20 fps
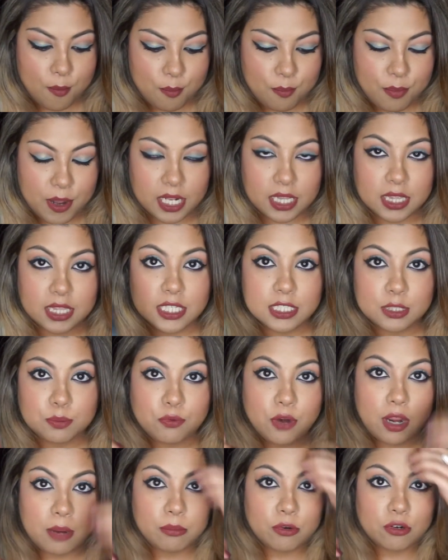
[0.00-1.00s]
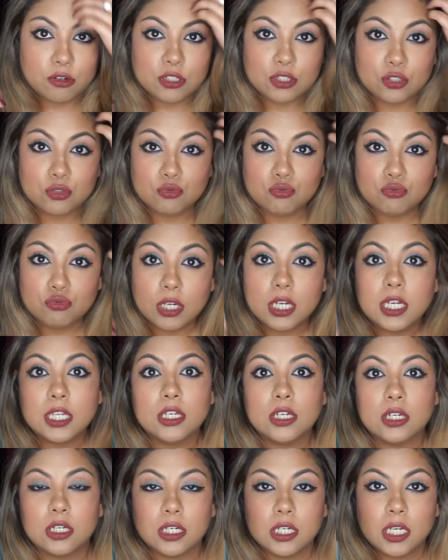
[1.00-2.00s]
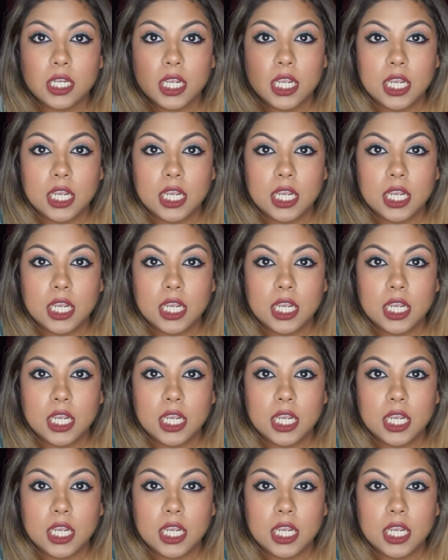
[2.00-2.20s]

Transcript: but this primer is really good.